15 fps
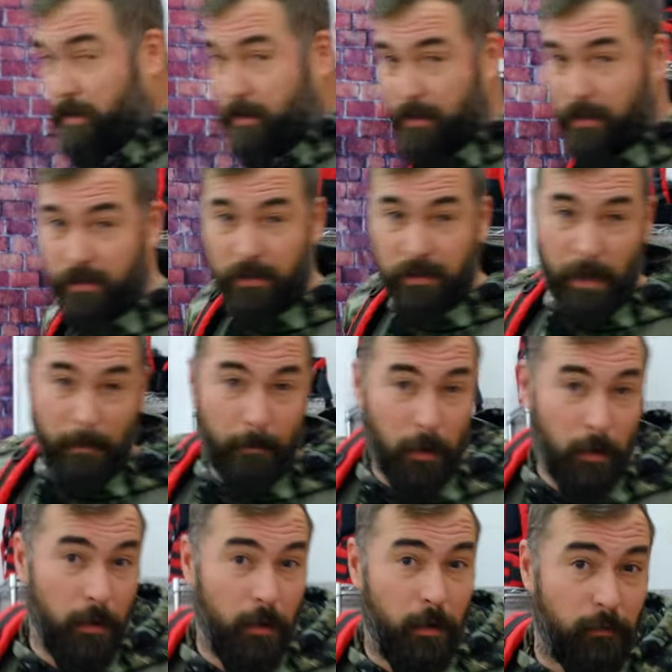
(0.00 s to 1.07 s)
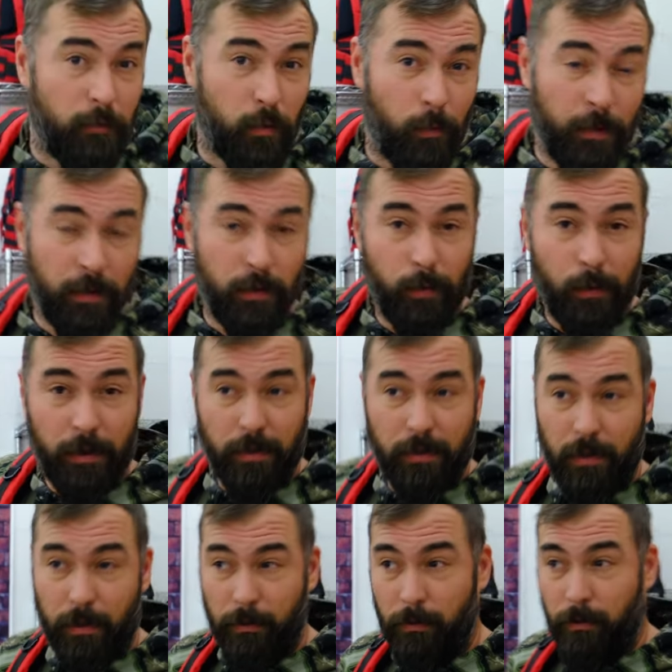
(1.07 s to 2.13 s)
December of
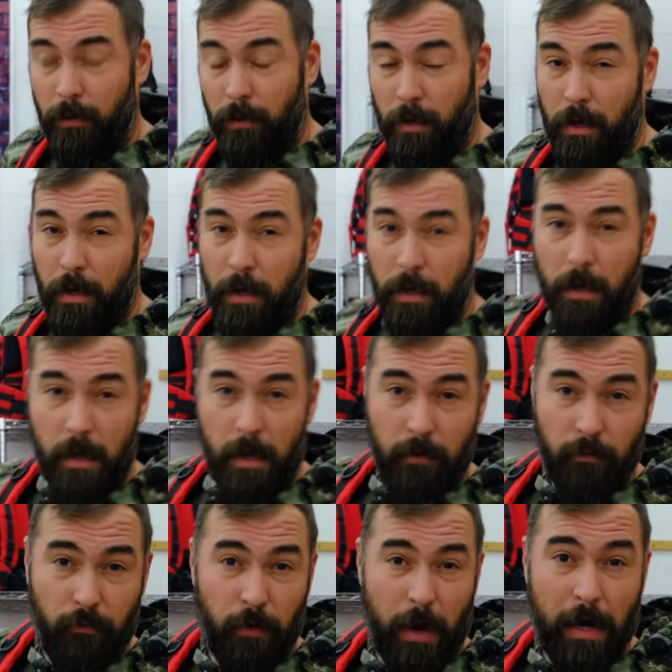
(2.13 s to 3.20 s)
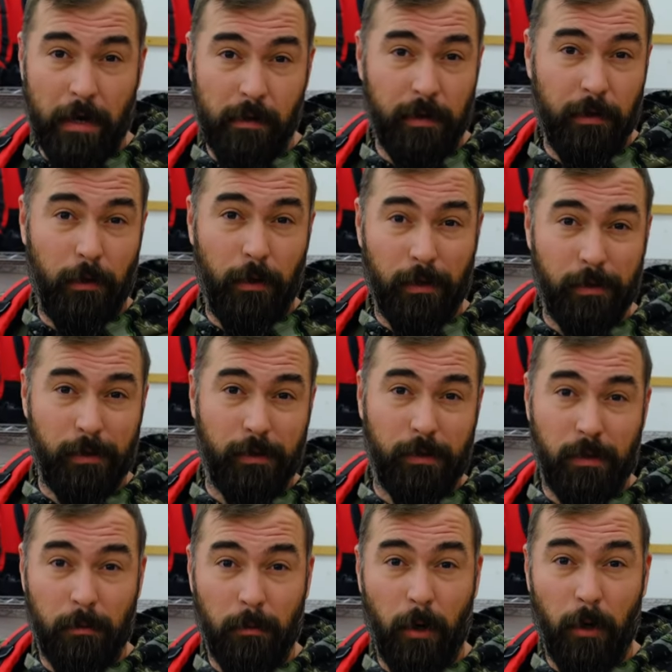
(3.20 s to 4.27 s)
2022. It finally launches
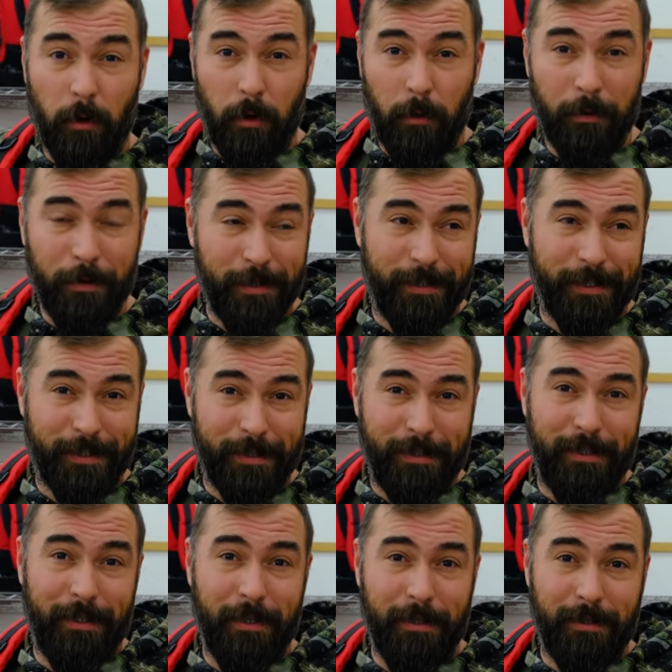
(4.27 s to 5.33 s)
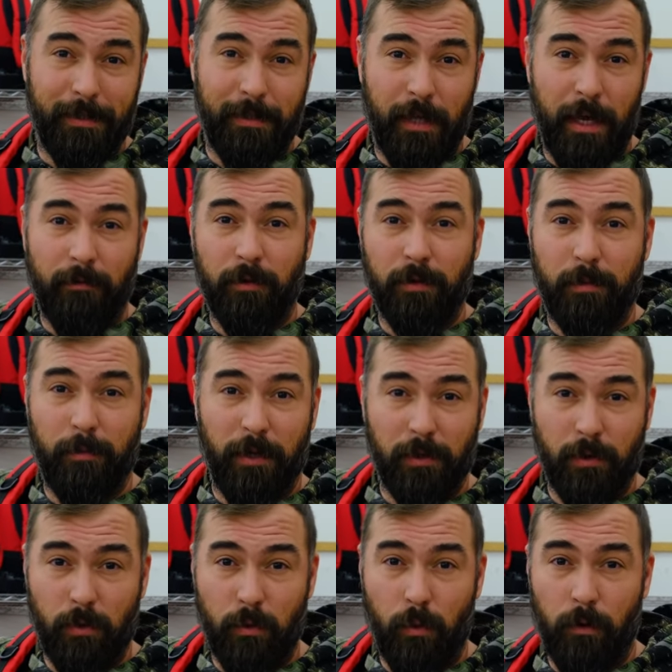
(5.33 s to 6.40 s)
tomorrow. This exceeds Naval
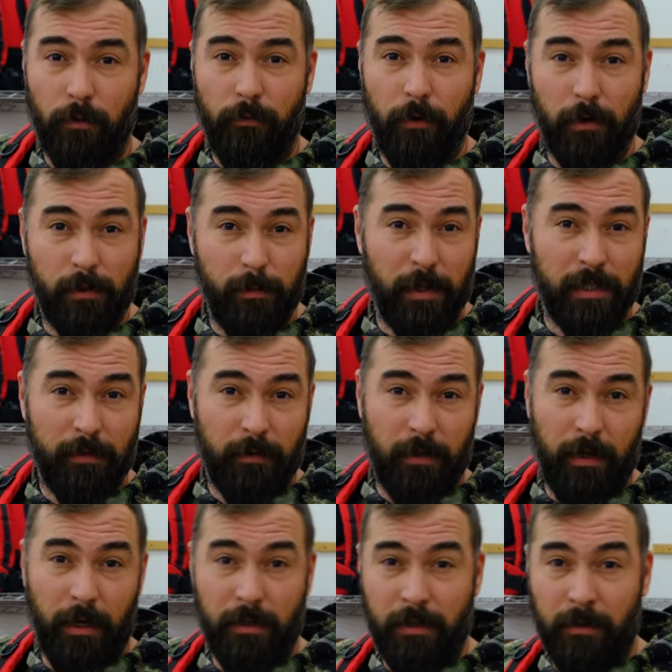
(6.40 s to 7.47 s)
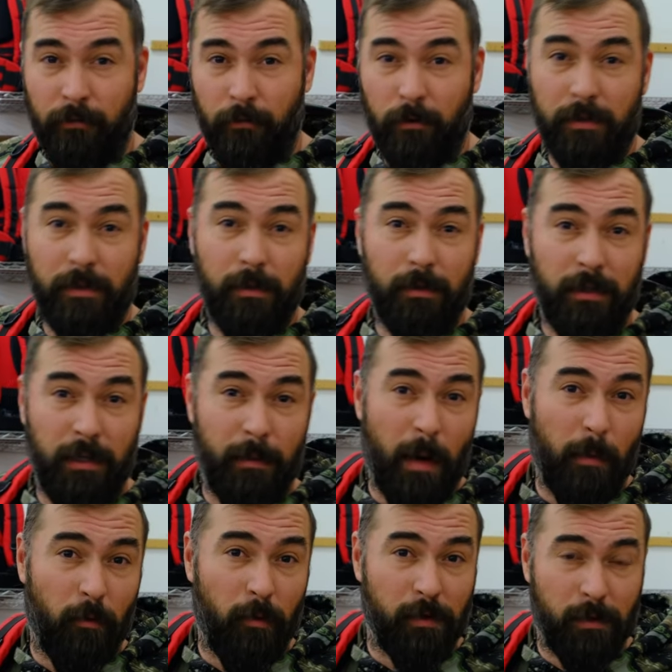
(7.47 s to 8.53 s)
Special Warfare specification for a SEAL Team
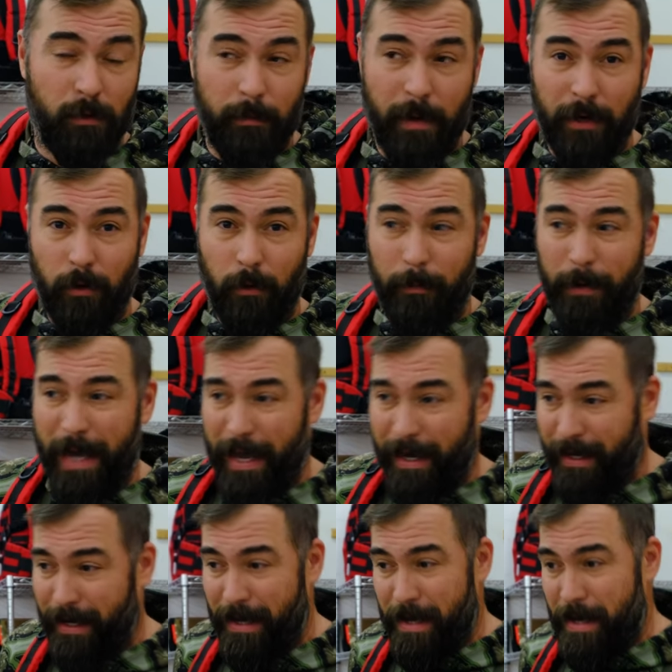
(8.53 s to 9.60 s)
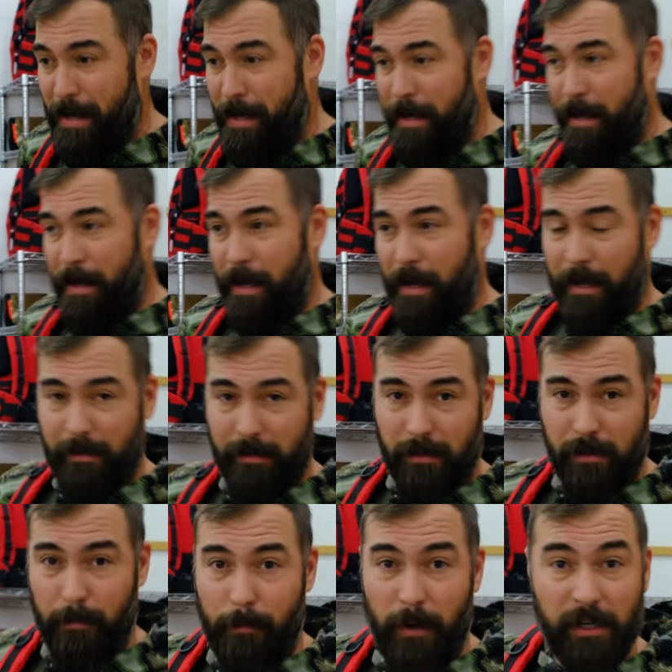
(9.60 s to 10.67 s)
Operational Medical Pack. It's
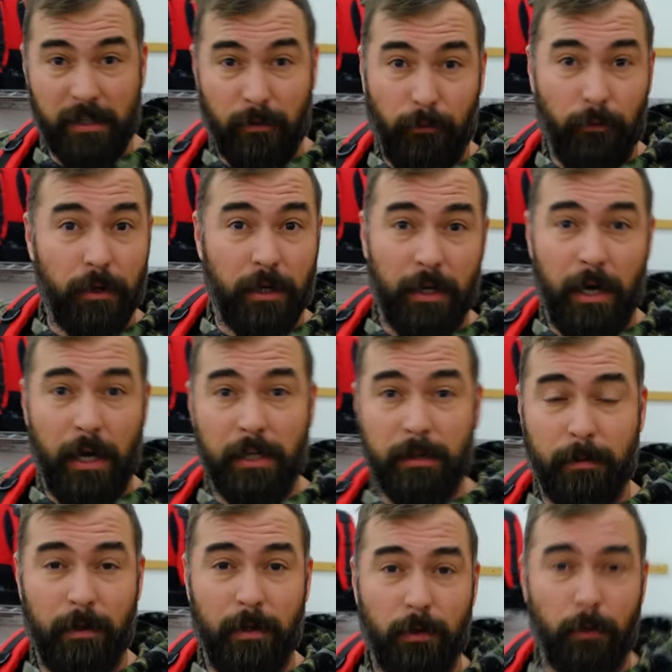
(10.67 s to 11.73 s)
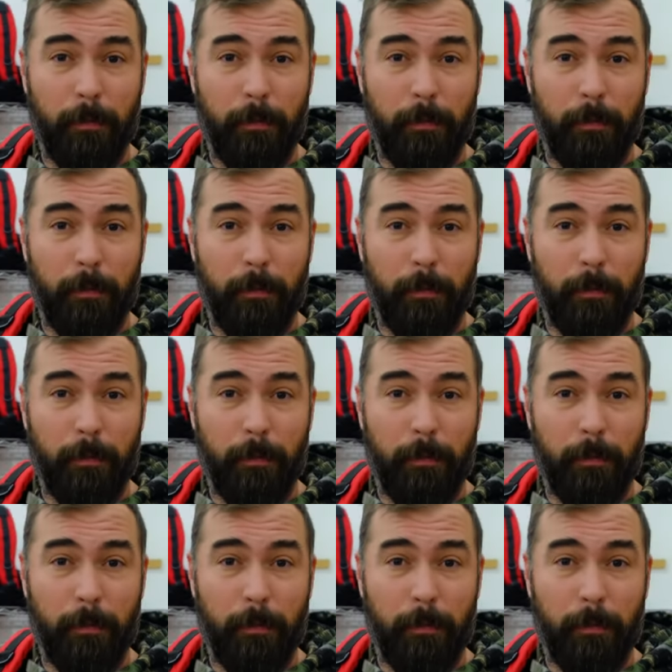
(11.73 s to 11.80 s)
the best freaking hospital on your